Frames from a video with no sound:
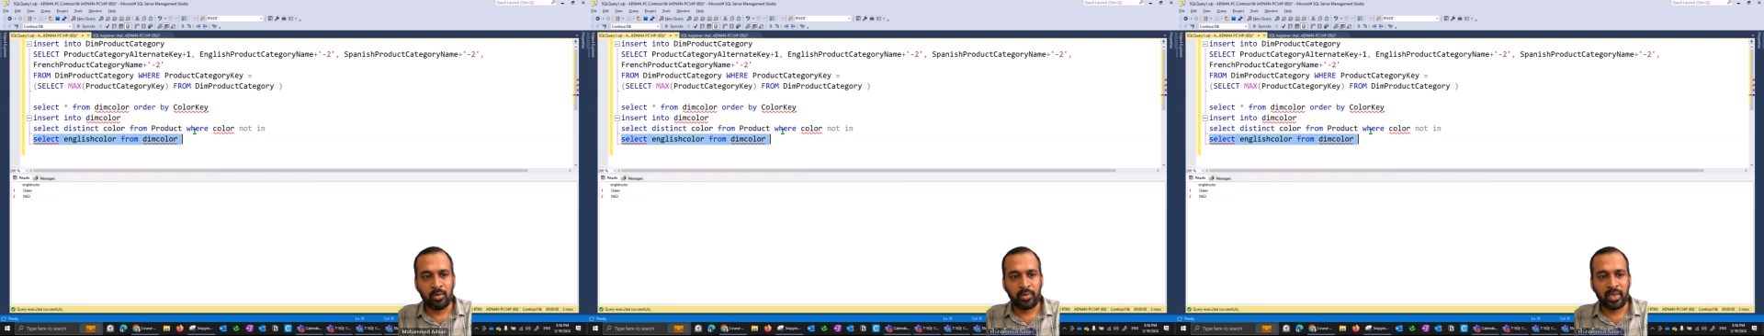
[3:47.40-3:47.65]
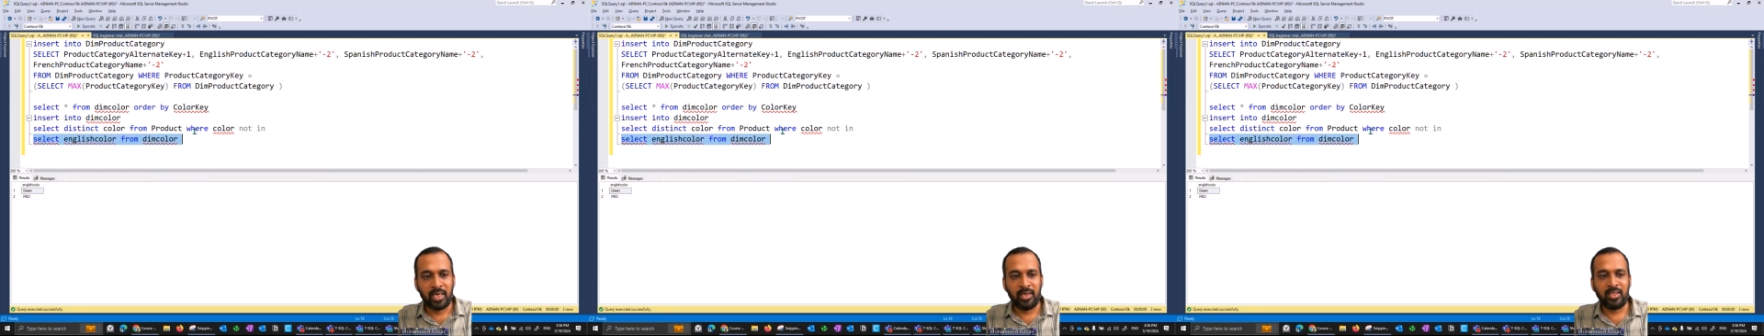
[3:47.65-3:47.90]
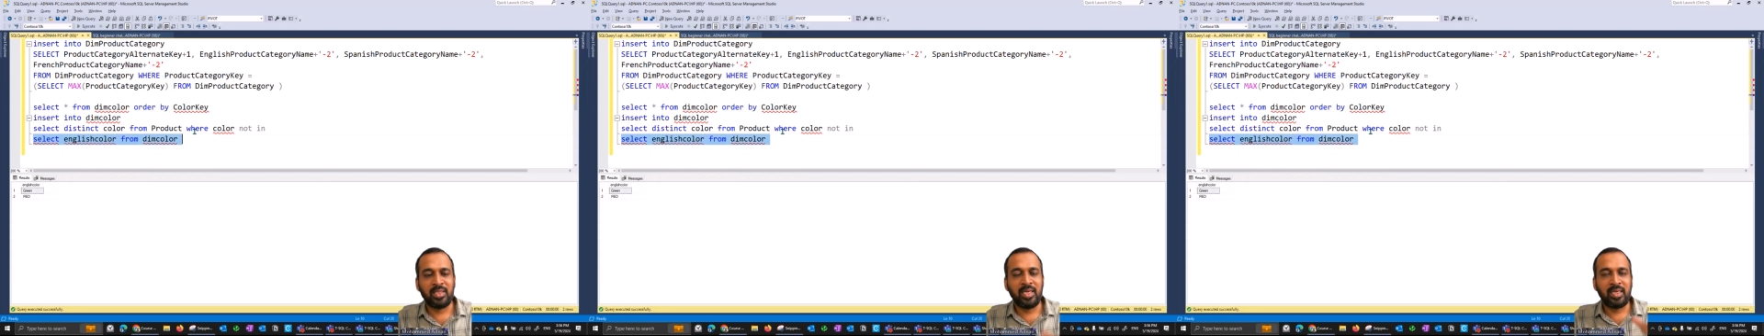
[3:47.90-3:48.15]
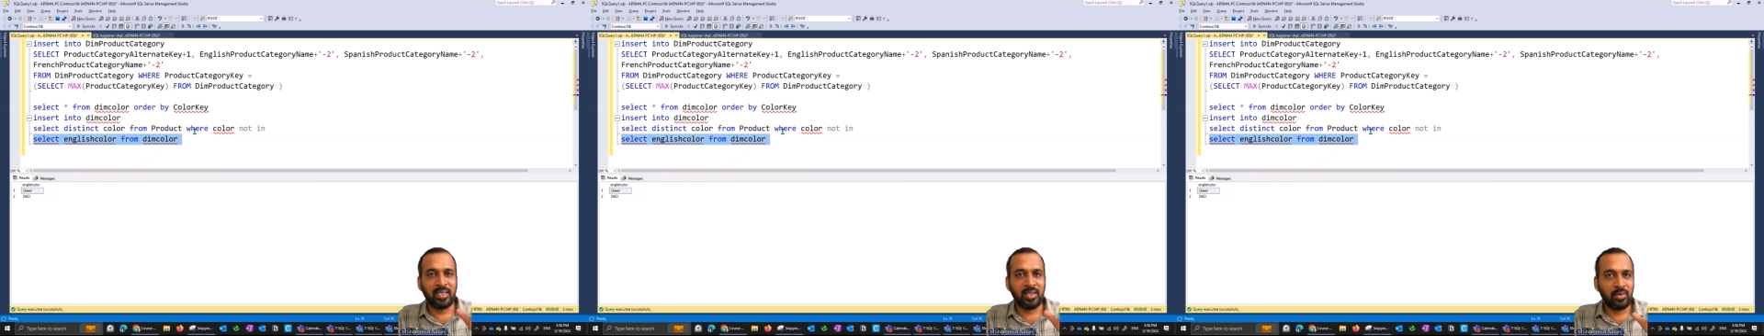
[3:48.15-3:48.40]
okay and if
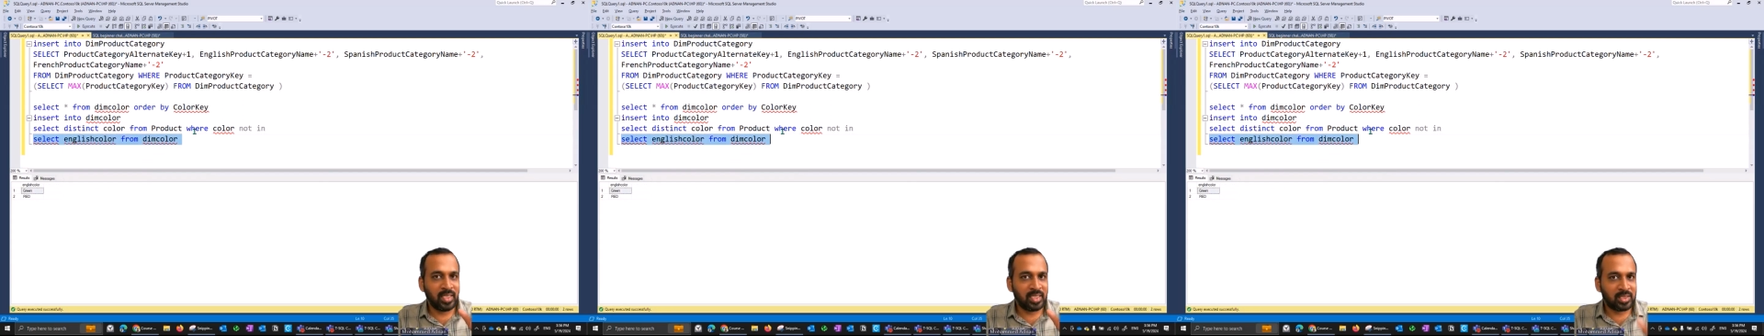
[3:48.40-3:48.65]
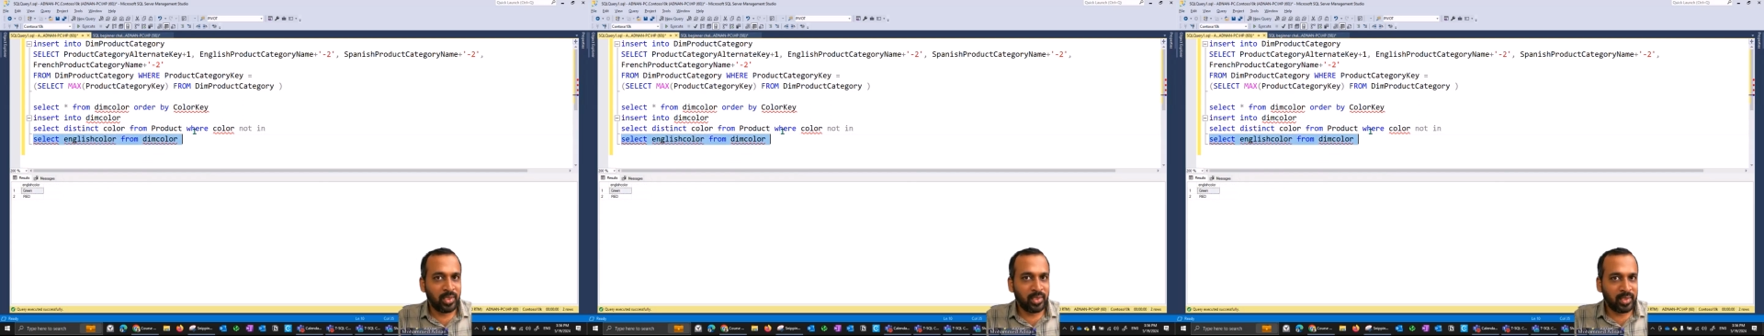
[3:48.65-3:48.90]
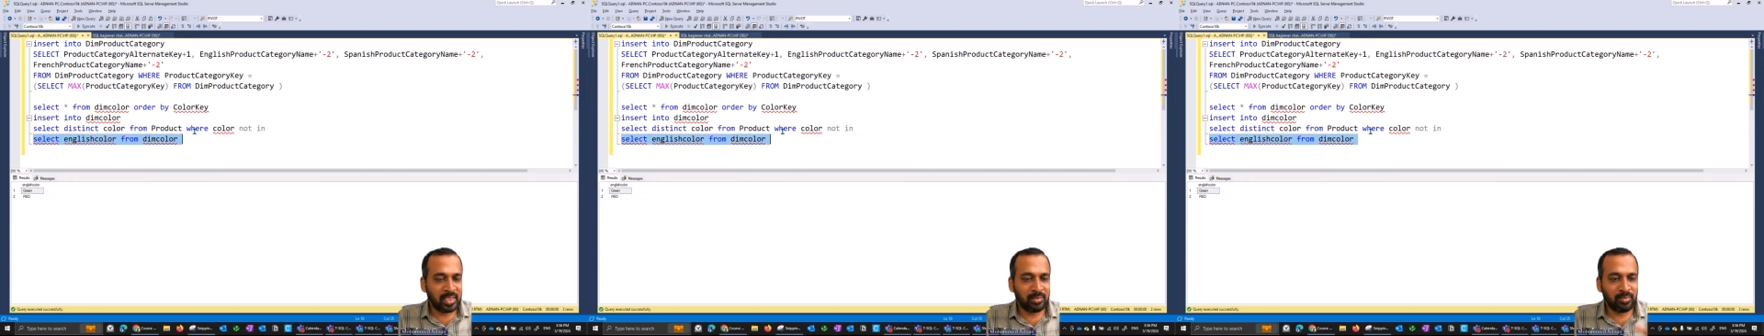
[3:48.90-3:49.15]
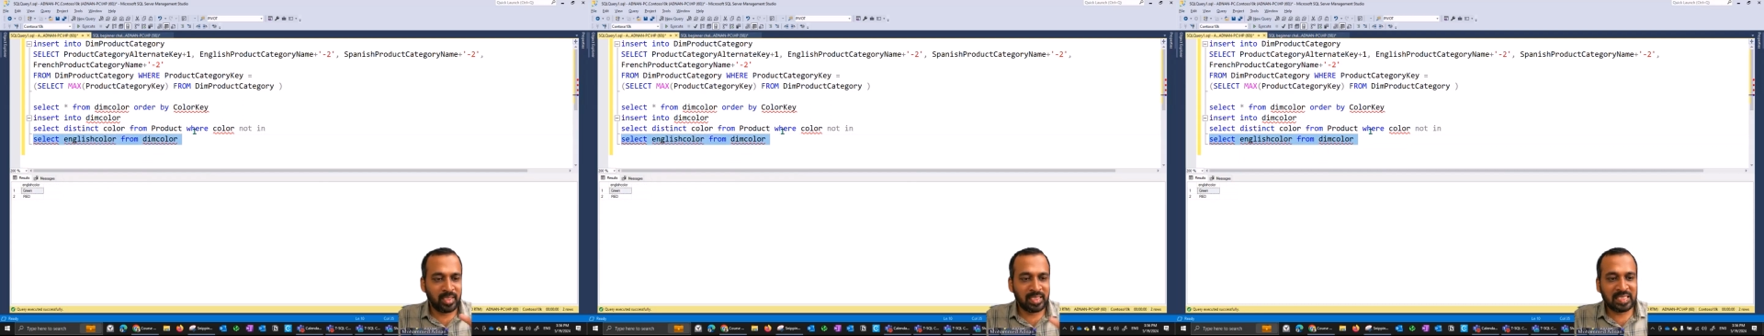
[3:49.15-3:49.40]
select here it's going to
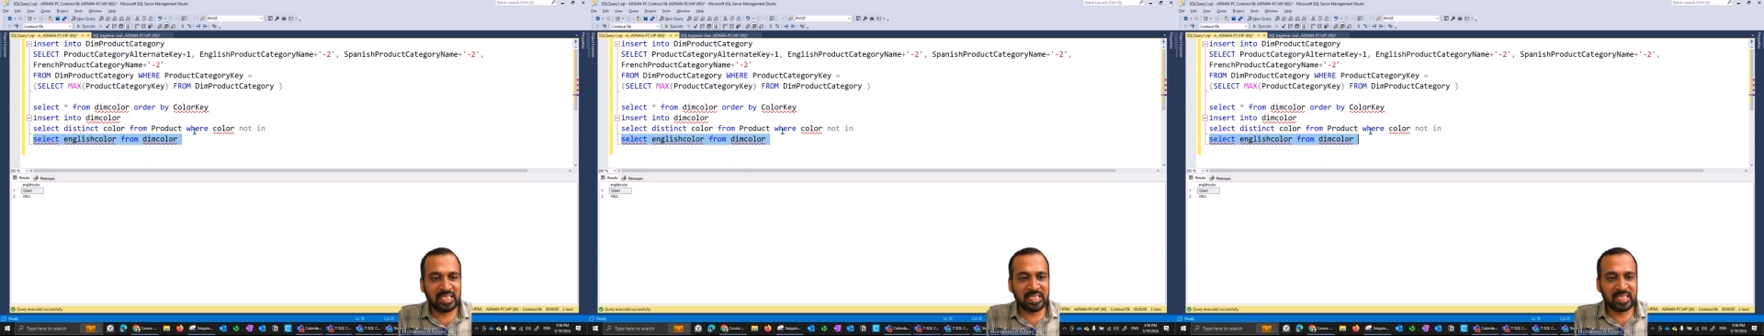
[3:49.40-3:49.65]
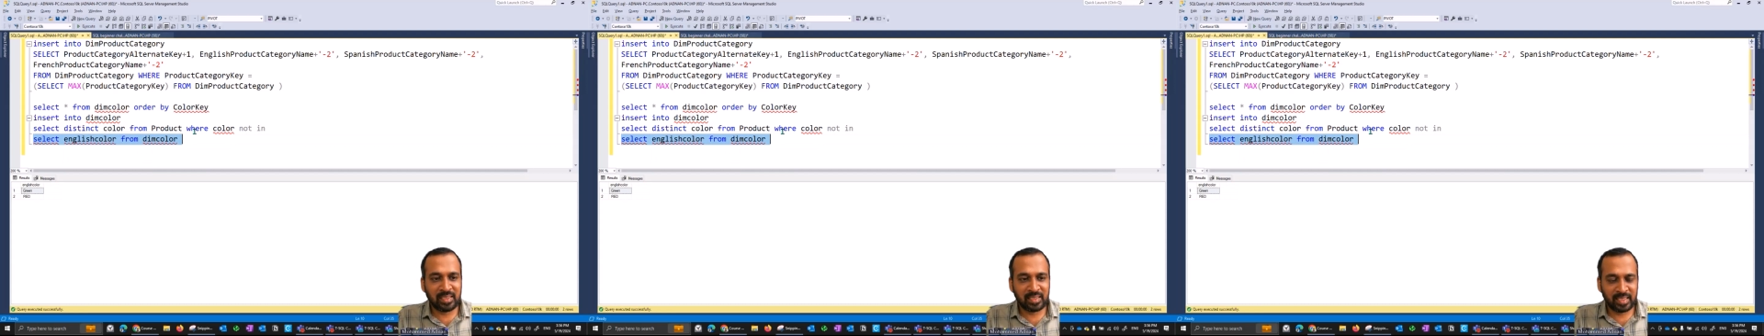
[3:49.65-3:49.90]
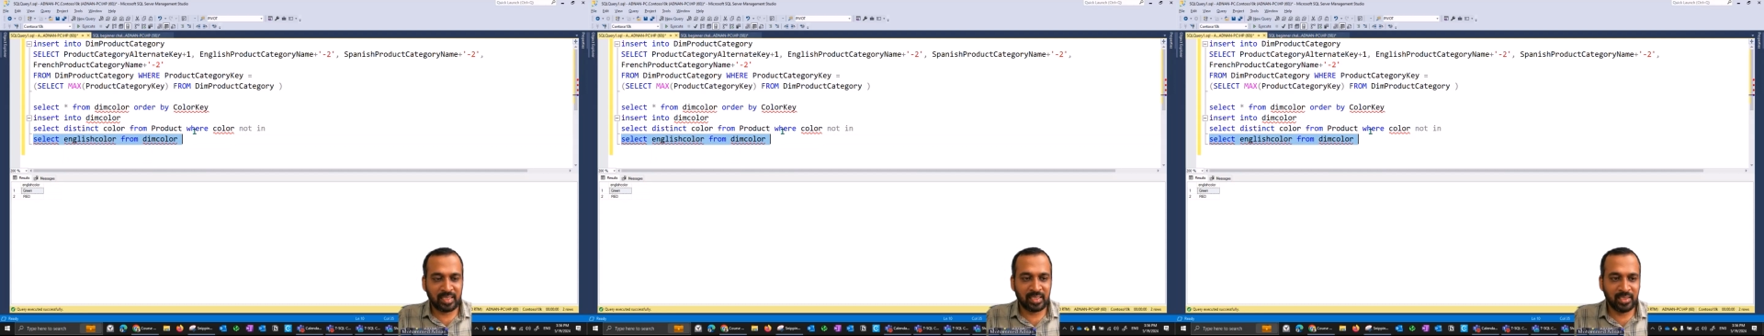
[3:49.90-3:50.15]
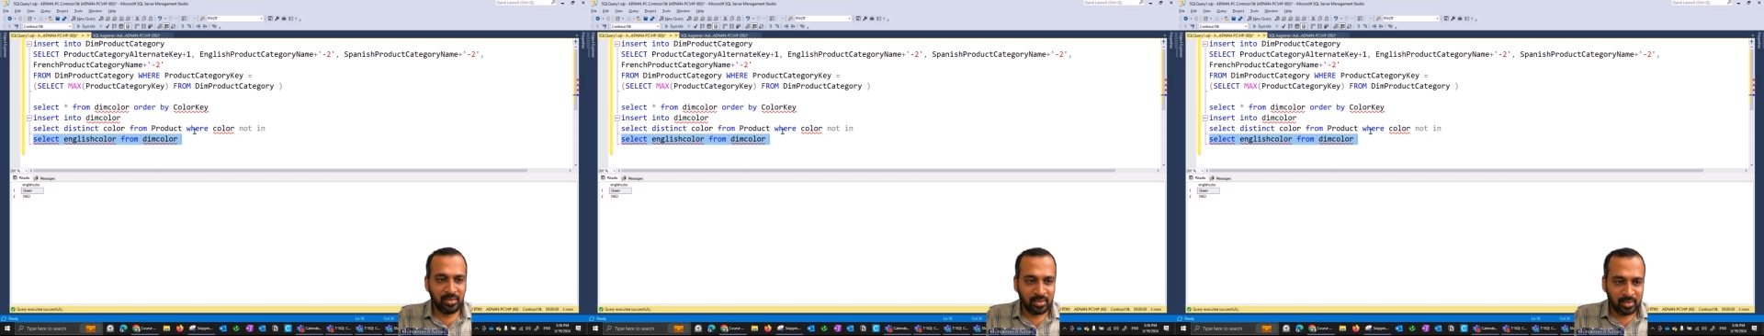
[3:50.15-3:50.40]
return me green and red
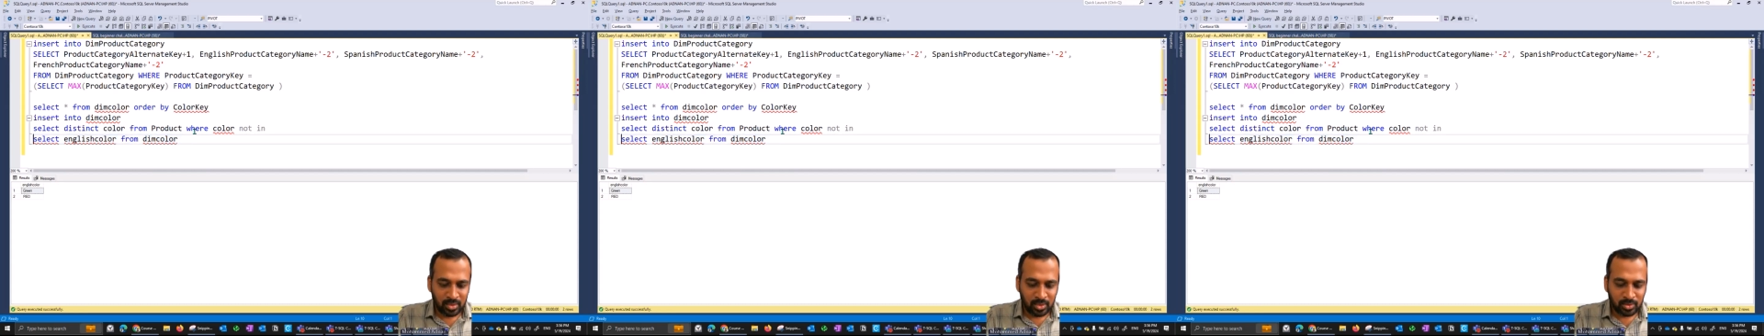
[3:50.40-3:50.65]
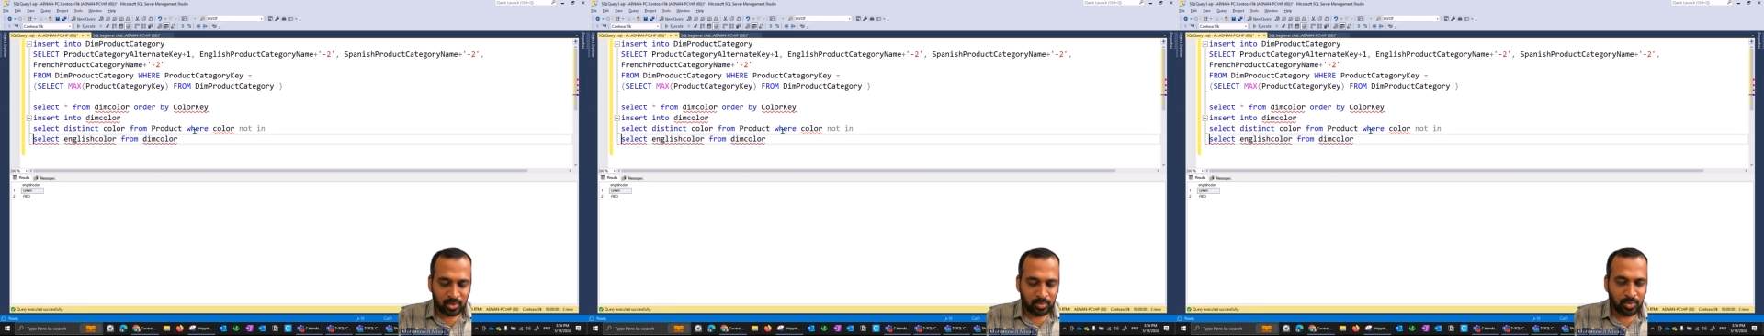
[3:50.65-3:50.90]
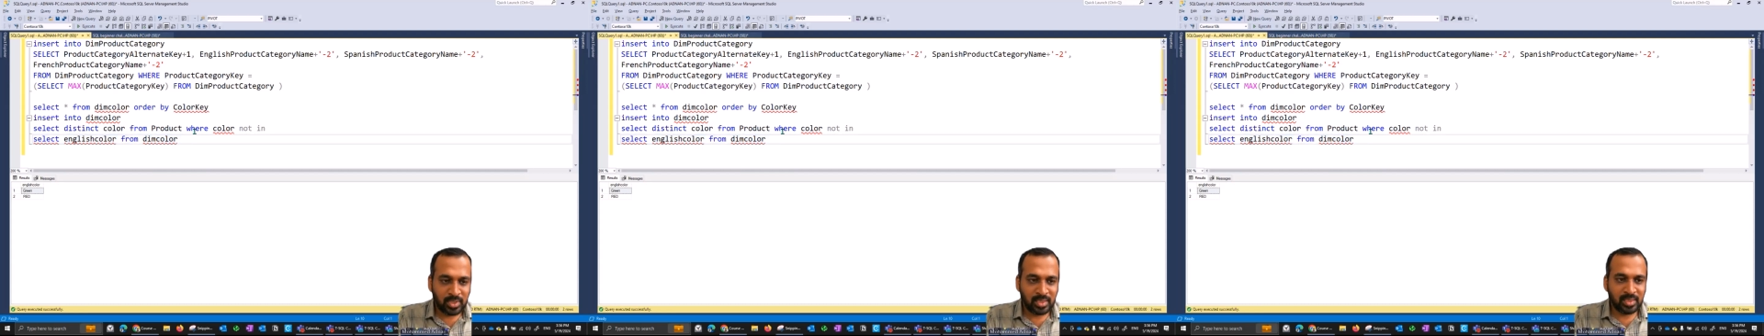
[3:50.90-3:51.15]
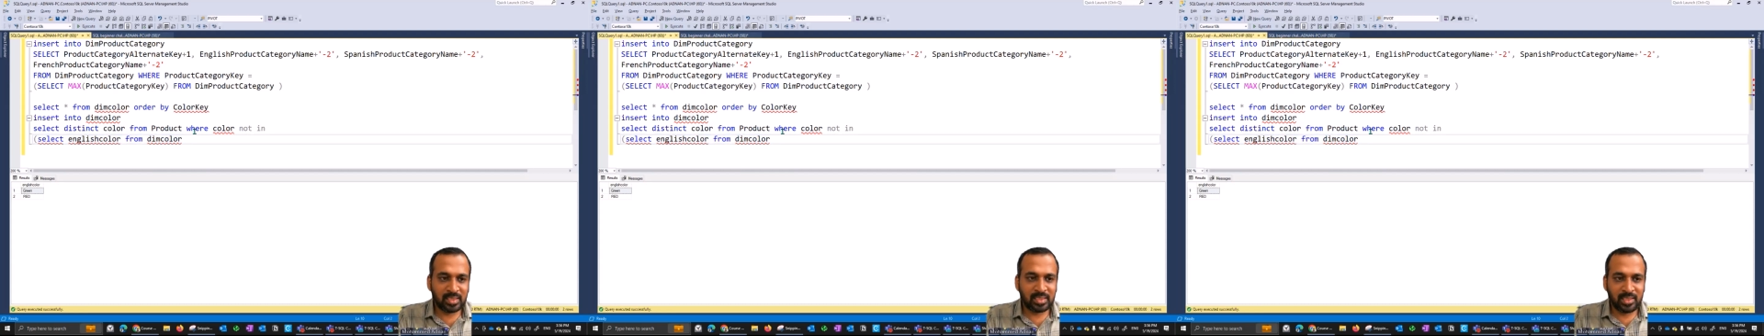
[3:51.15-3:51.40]
here so I'm
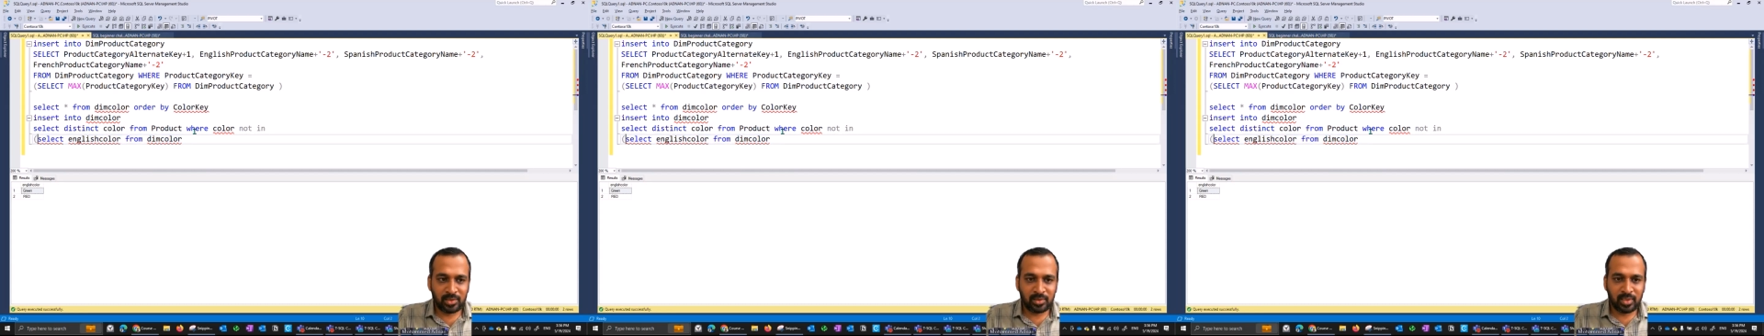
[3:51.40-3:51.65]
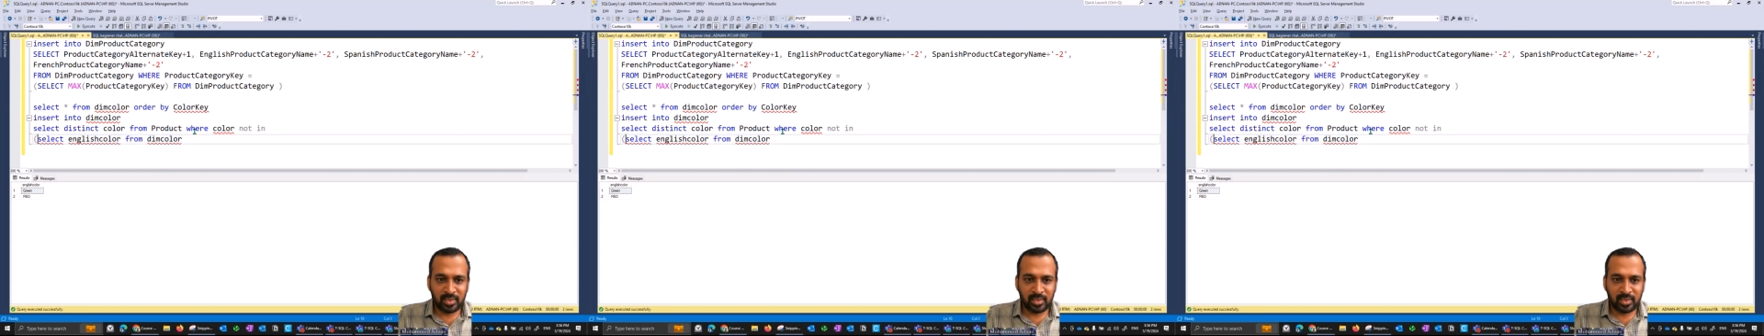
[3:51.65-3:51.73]
using this in,